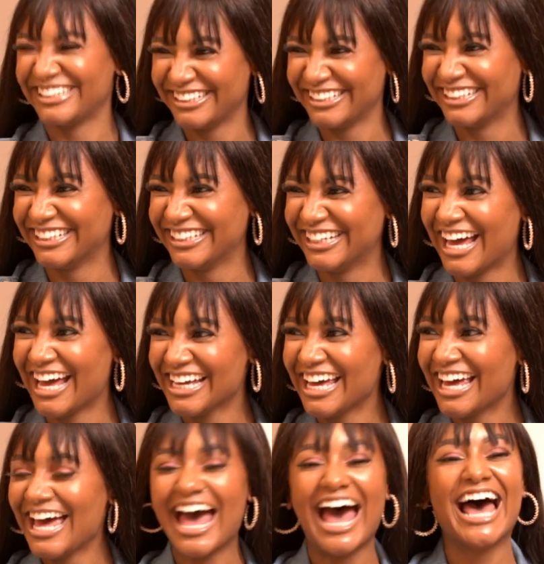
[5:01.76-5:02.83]
not
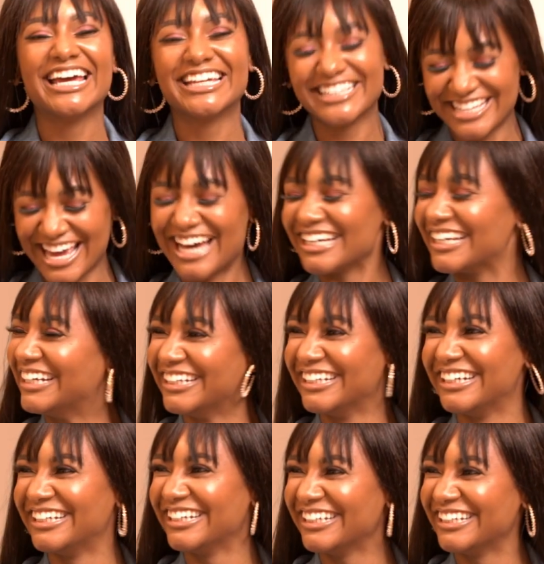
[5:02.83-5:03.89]
expect that.
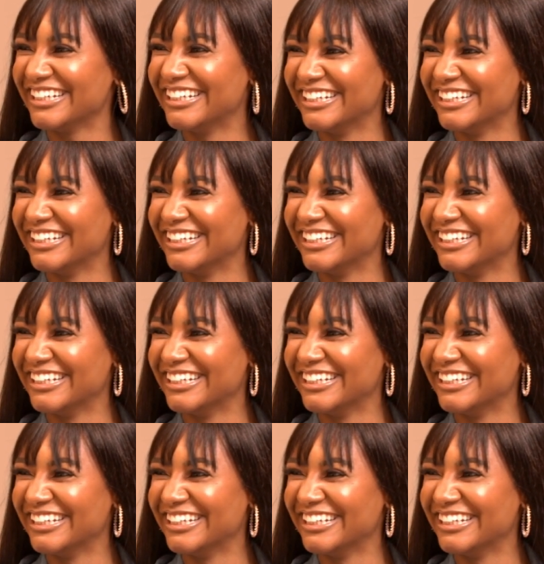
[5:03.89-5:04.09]
But fair,